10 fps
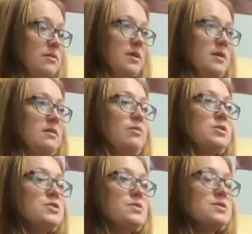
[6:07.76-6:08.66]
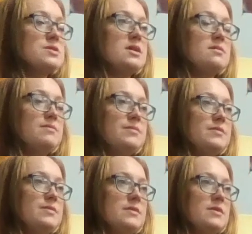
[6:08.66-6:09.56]
Okay. What's yours?
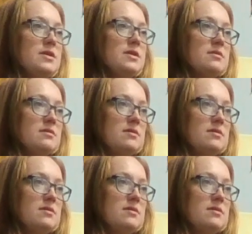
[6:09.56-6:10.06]
Here.